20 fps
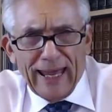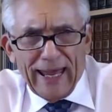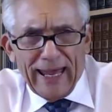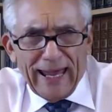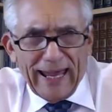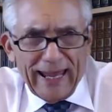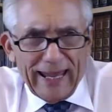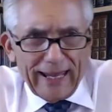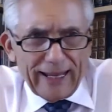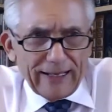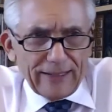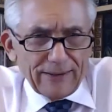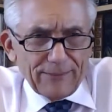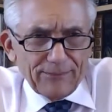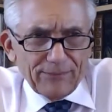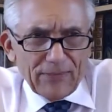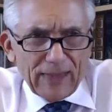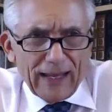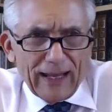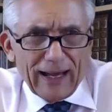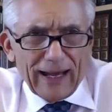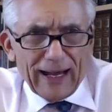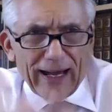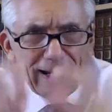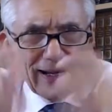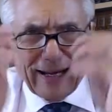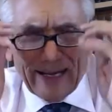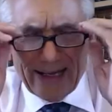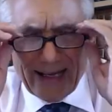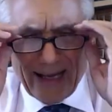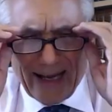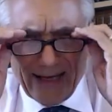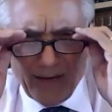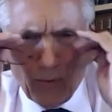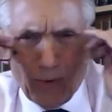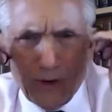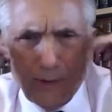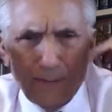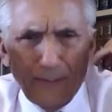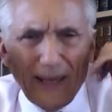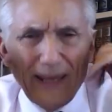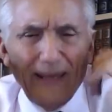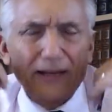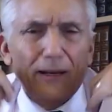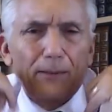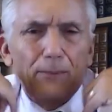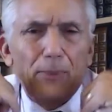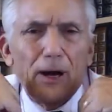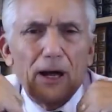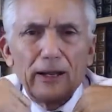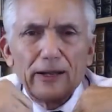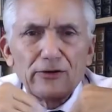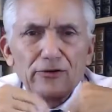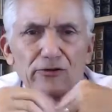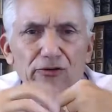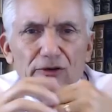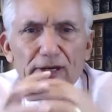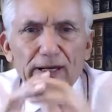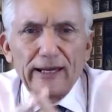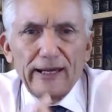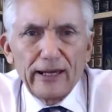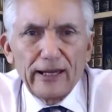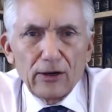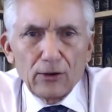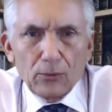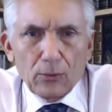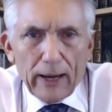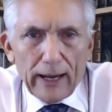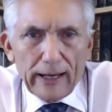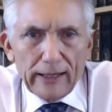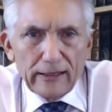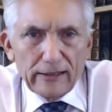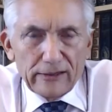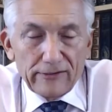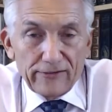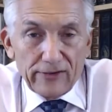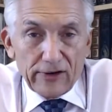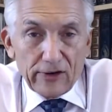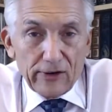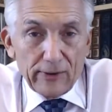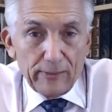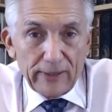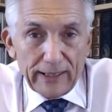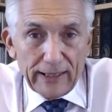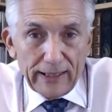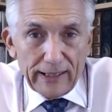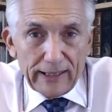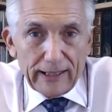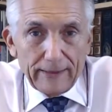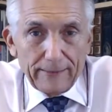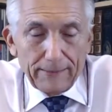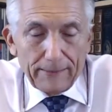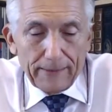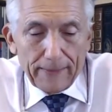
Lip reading: And I kind of want to make an apology here right at the very beginning.